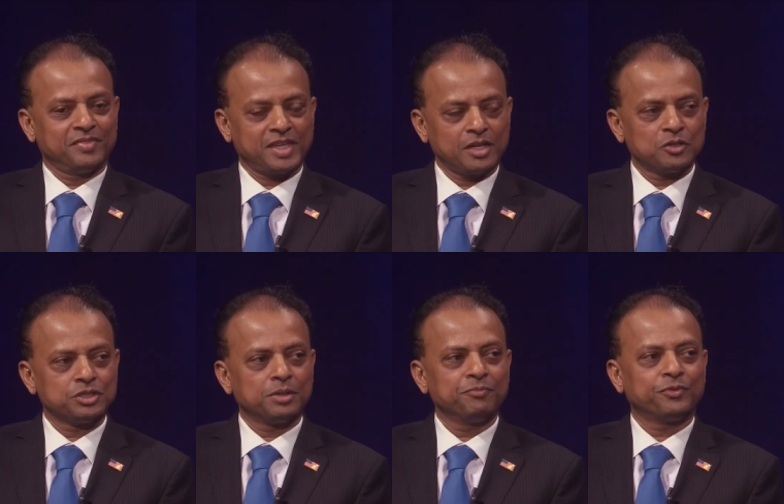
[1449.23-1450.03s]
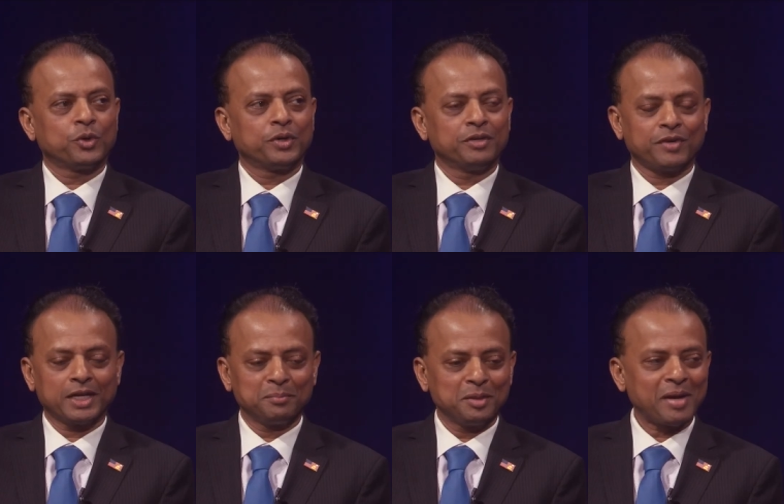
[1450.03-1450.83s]
Thank you, Jim, for
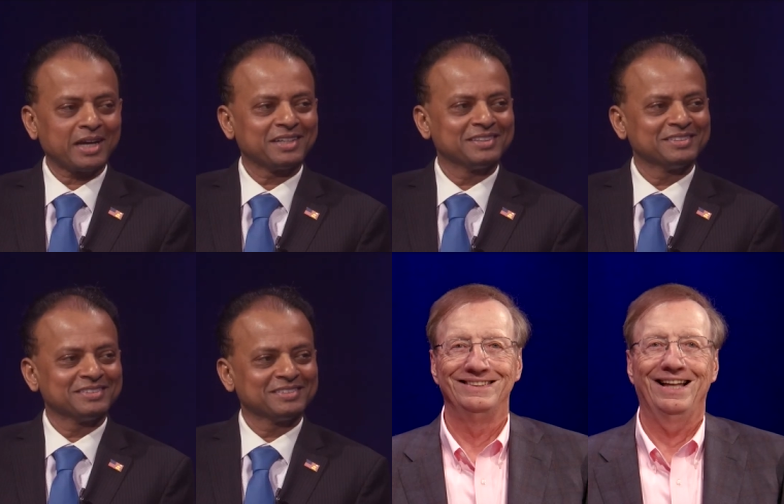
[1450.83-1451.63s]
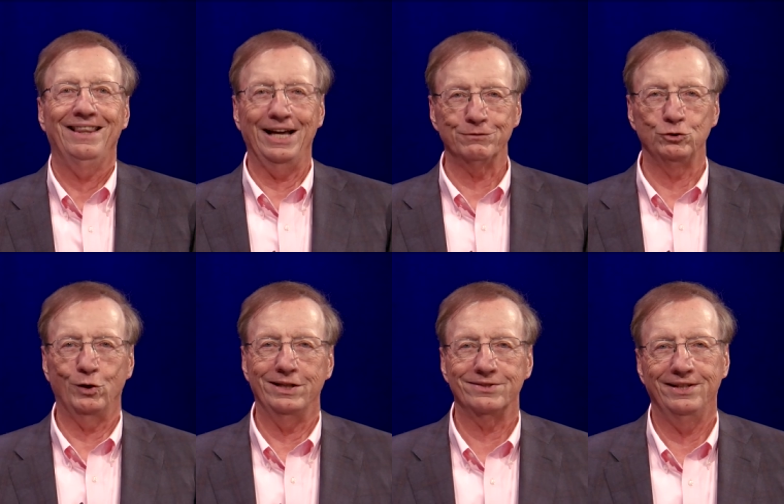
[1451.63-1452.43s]
inviting me back. Thanks for
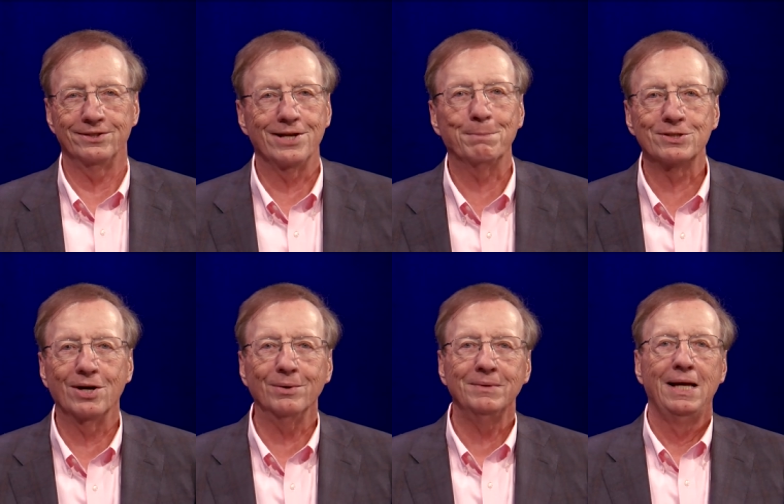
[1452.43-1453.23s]
joining us in this episode.